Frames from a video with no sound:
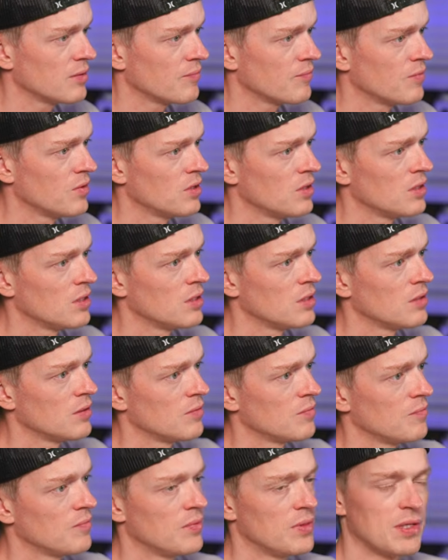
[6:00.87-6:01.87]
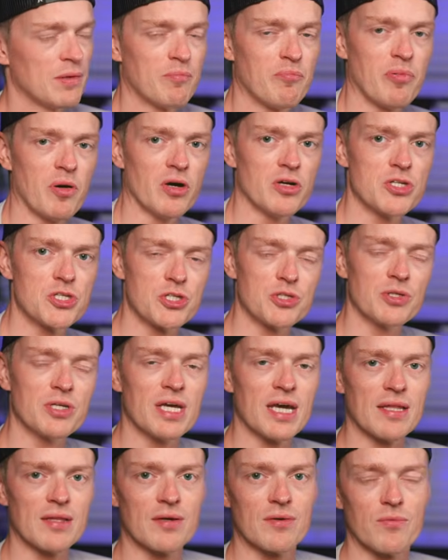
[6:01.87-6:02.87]
the punch
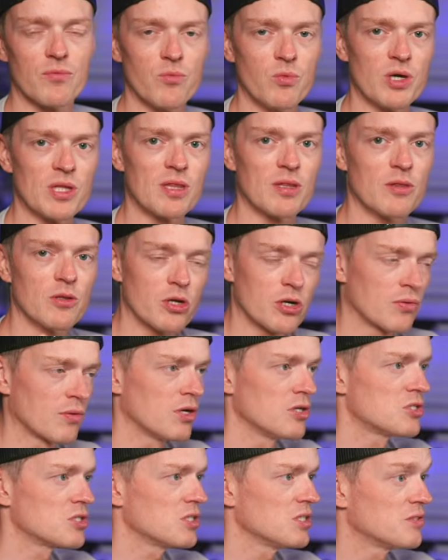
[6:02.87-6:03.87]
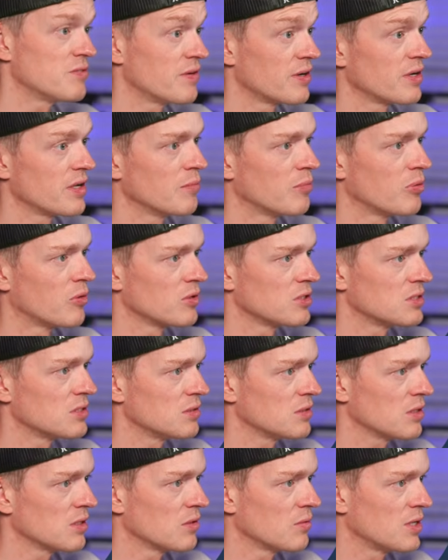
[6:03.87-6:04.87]
together with the crunch is very important.
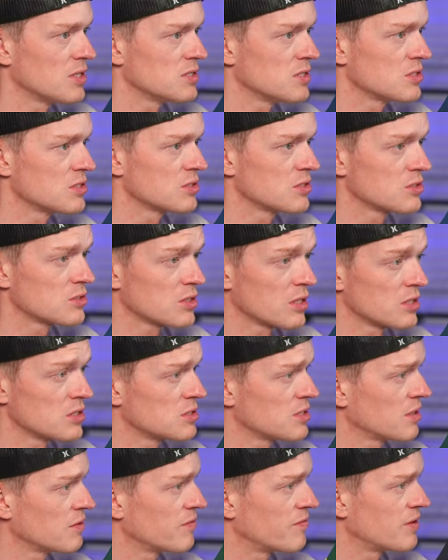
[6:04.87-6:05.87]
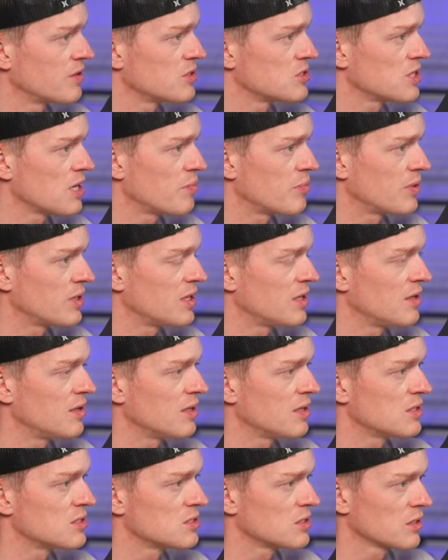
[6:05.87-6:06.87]
Otherwise, it's going to sound very separated
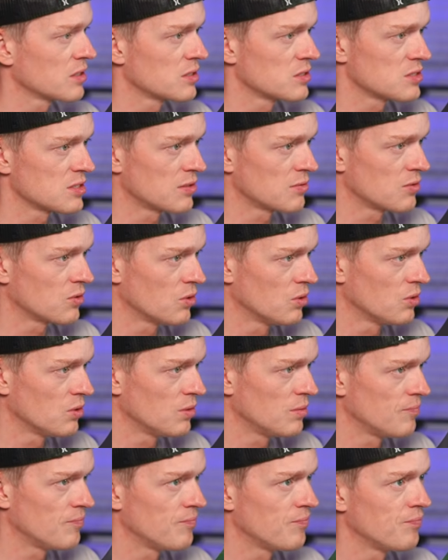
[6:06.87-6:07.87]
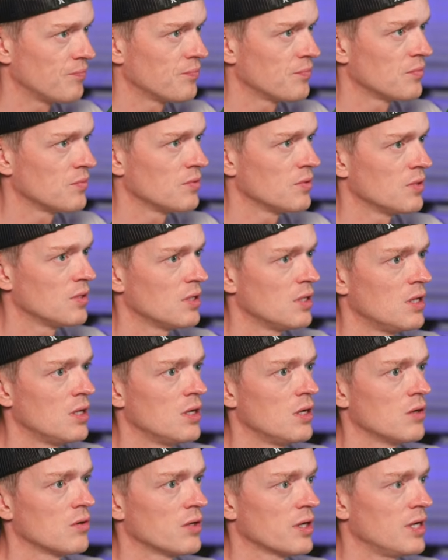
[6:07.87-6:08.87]
and it's not going to sound whole.
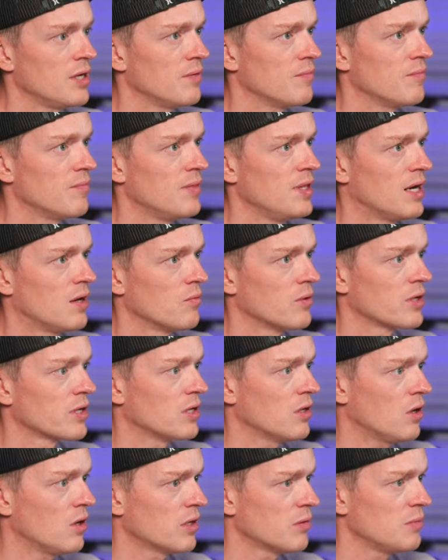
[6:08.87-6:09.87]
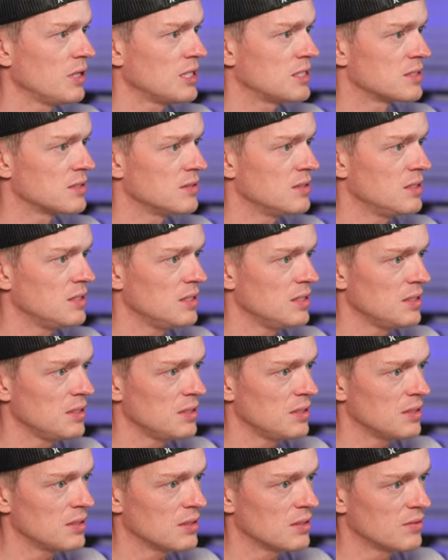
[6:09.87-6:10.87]
Okay, now we're going to automate
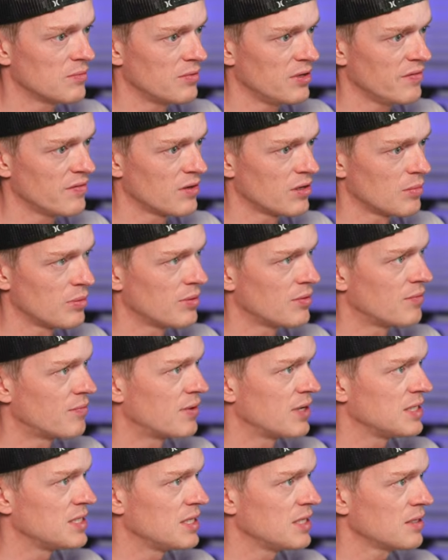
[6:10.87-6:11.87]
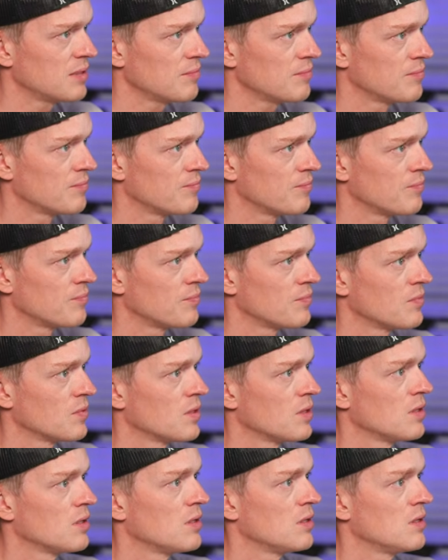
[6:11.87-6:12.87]
the reverb right here.
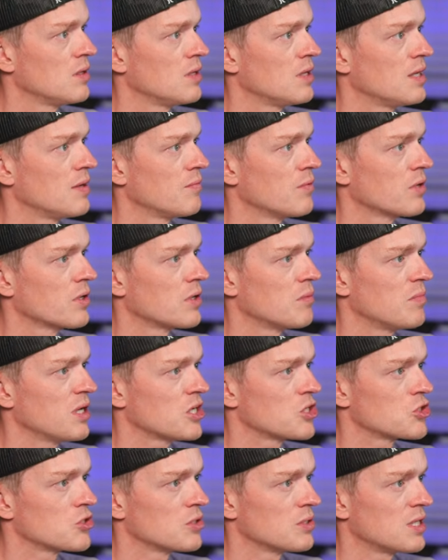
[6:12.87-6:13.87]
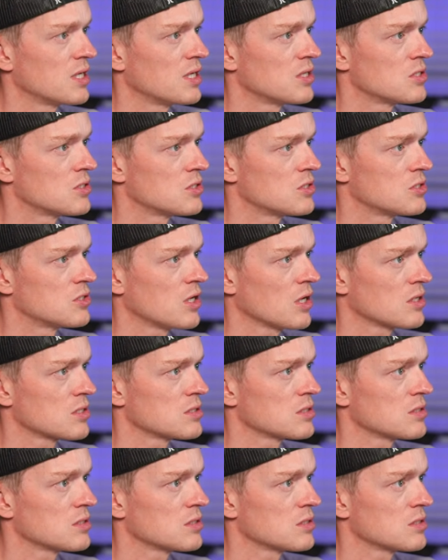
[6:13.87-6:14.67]
And we're going to make sure that it sucks